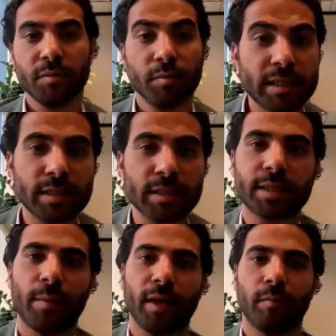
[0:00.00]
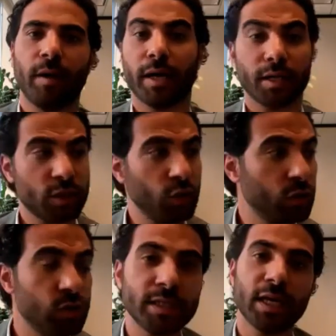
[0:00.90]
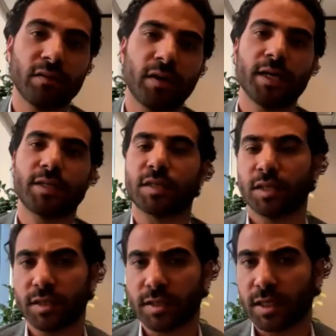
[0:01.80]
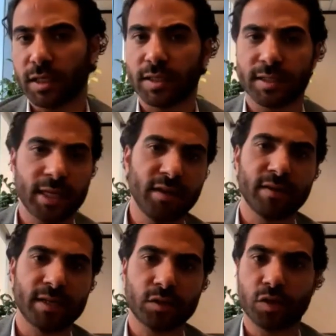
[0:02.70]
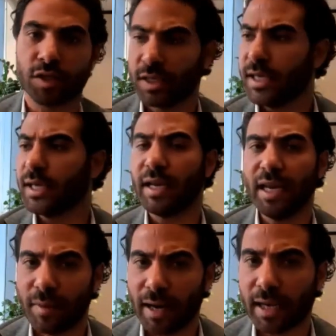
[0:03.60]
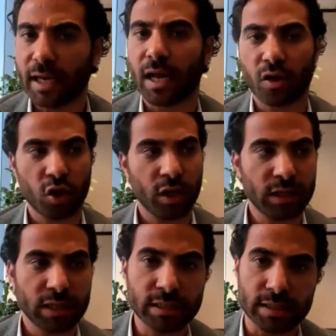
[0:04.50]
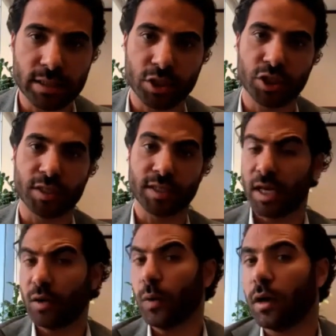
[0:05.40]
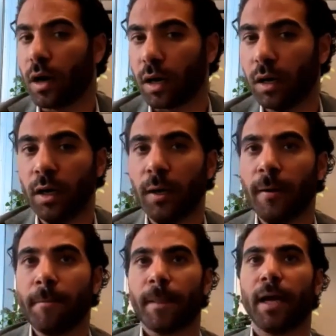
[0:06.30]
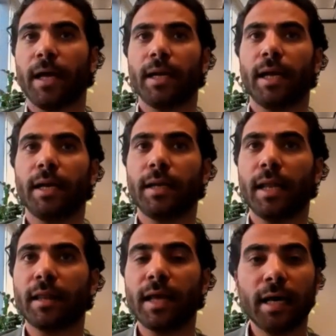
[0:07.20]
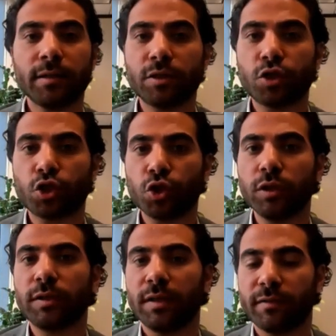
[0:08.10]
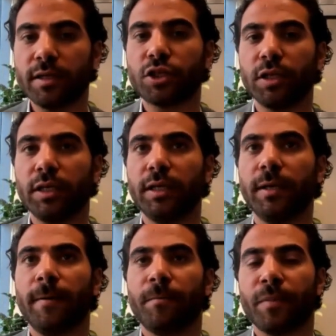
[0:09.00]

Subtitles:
business coming back. It's good to see advisors and consultants and investors really back in action and in discussions, and we are. And that should eventually